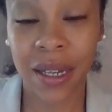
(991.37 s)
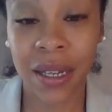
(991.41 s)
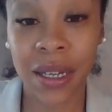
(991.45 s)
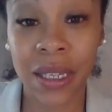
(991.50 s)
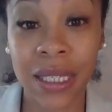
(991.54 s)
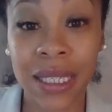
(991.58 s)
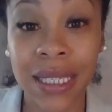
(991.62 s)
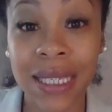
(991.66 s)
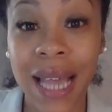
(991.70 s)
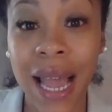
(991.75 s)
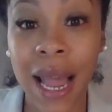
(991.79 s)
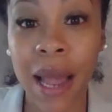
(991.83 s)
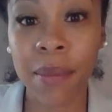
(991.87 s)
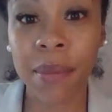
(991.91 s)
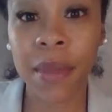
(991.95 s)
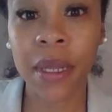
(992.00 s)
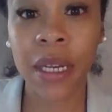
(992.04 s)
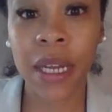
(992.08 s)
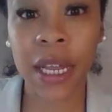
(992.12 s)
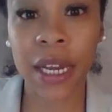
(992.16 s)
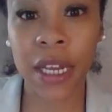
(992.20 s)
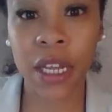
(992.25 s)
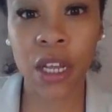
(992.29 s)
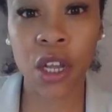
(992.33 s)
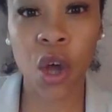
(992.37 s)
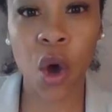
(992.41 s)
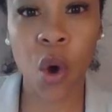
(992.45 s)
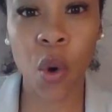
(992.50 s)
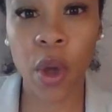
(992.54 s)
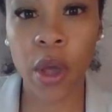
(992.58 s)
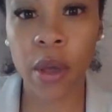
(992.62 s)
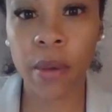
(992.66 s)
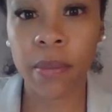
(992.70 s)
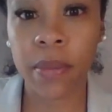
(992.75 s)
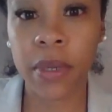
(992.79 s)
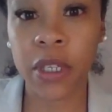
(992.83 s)
It's time to let it go
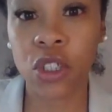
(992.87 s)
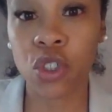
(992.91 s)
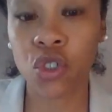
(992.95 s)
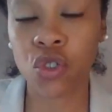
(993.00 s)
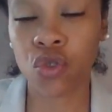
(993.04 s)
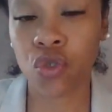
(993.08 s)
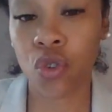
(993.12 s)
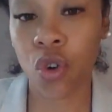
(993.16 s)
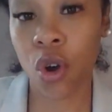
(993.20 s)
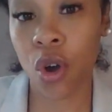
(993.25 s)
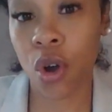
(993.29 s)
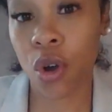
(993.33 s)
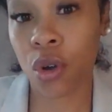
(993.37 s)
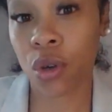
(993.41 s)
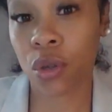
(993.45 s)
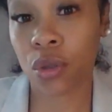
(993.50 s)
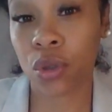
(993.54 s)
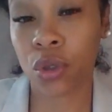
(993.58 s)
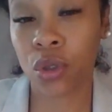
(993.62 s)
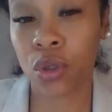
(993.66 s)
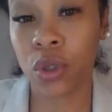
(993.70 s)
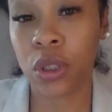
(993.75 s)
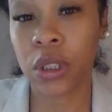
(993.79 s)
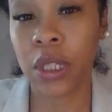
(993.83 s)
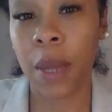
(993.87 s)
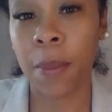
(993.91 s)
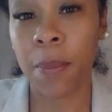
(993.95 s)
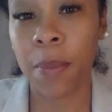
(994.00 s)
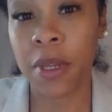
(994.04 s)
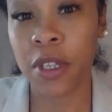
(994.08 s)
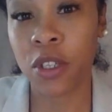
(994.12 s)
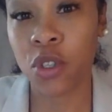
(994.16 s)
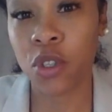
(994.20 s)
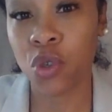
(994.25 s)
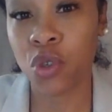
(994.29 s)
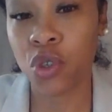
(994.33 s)
and be strong to step
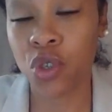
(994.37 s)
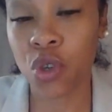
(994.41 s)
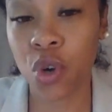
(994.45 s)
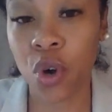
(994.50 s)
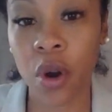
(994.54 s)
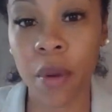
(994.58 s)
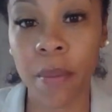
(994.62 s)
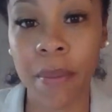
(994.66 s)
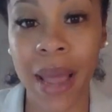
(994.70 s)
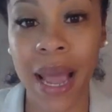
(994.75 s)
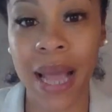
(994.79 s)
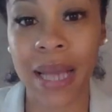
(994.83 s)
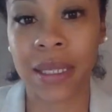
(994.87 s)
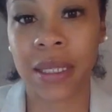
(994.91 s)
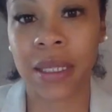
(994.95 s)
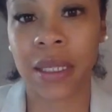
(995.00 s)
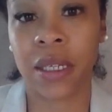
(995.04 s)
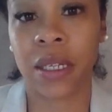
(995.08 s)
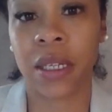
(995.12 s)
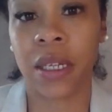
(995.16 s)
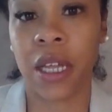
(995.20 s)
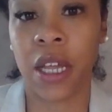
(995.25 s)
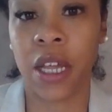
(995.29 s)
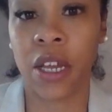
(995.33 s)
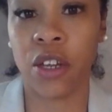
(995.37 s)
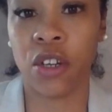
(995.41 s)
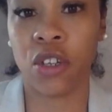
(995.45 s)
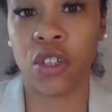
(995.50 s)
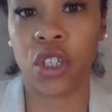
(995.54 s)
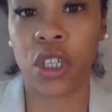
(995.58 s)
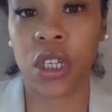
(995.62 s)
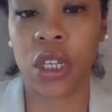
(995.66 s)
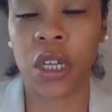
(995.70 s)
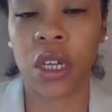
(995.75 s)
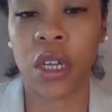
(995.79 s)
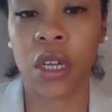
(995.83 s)
into your masculine
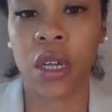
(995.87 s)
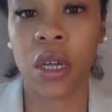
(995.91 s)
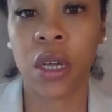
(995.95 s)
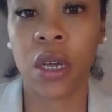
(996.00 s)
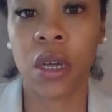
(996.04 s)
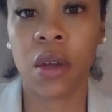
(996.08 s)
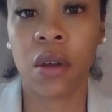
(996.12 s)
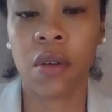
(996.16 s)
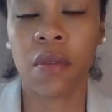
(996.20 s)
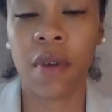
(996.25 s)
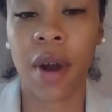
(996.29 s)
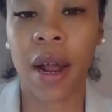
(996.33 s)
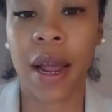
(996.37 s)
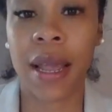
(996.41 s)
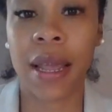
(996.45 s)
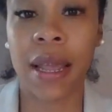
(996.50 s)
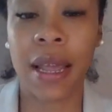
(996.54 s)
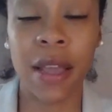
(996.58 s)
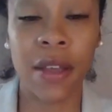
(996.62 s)
energy, right?